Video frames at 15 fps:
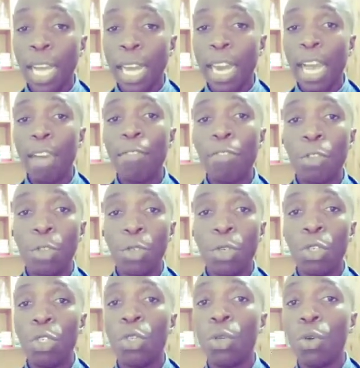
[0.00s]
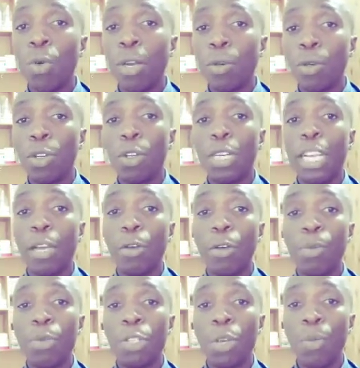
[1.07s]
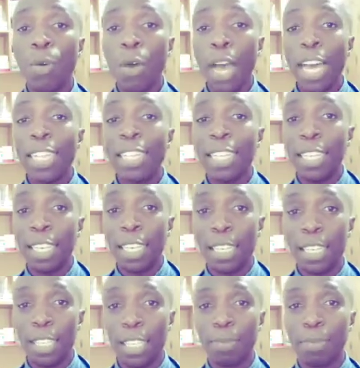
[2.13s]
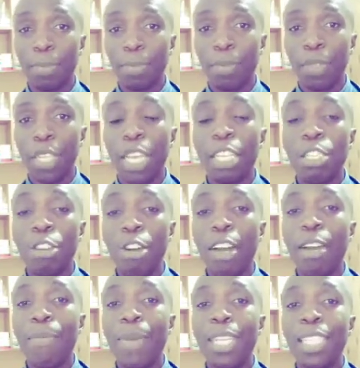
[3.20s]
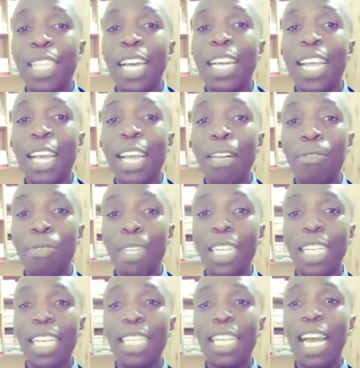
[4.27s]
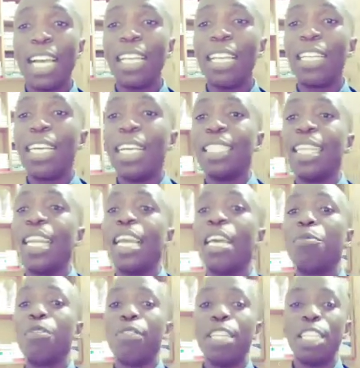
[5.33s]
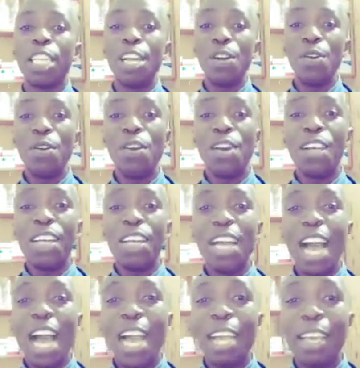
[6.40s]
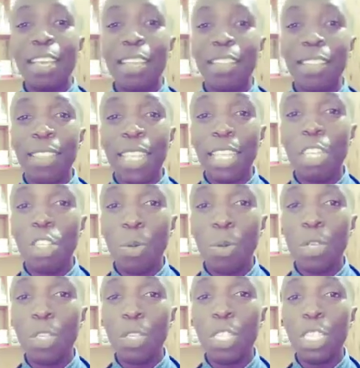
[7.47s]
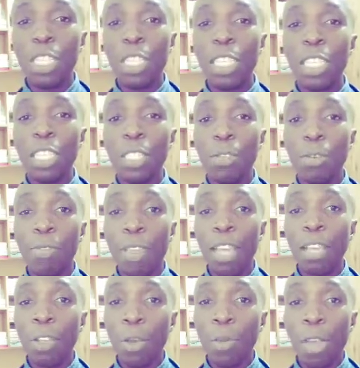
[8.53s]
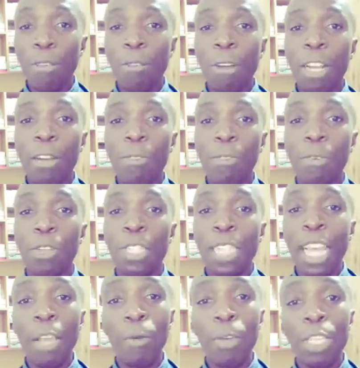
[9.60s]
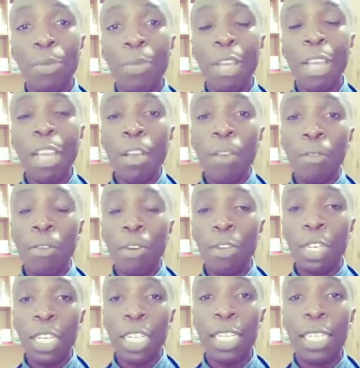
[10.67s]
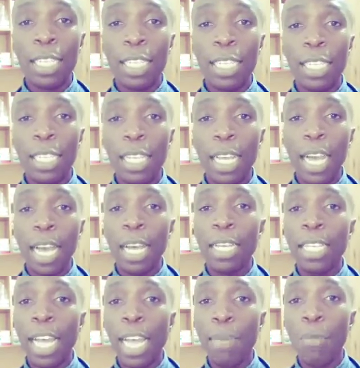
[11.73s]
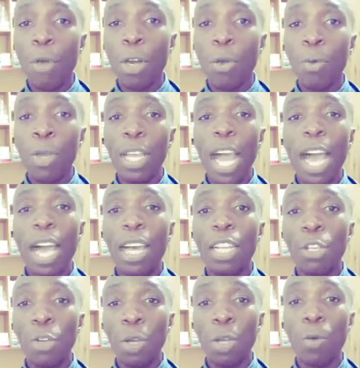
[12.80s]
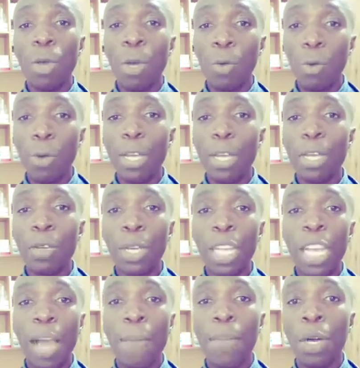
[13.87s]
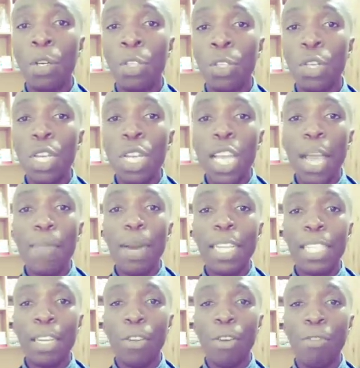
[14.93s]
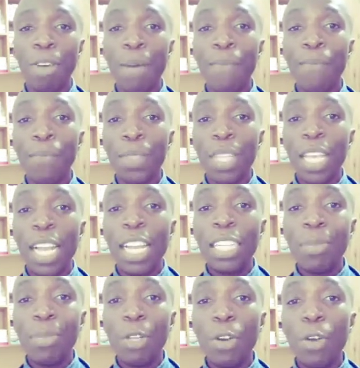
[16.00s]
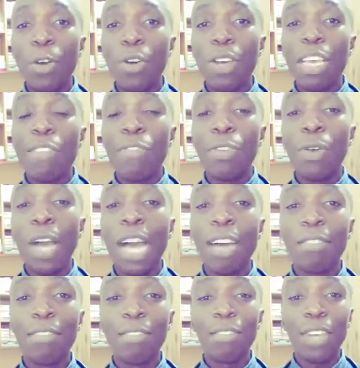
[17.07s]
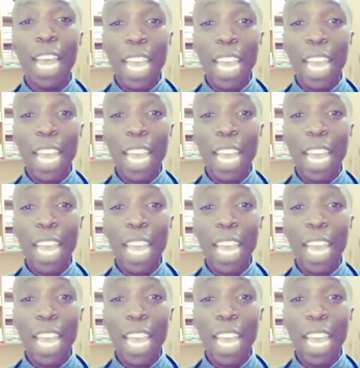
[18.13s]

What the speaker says: can have you do what we call a chromosomal assay test. Gerard Massa, the health educator, is the name of the channel. I take this opportunity to thank you, my friend, for staying with me for this time when we were talking about a blighted ovum. Let me know if you have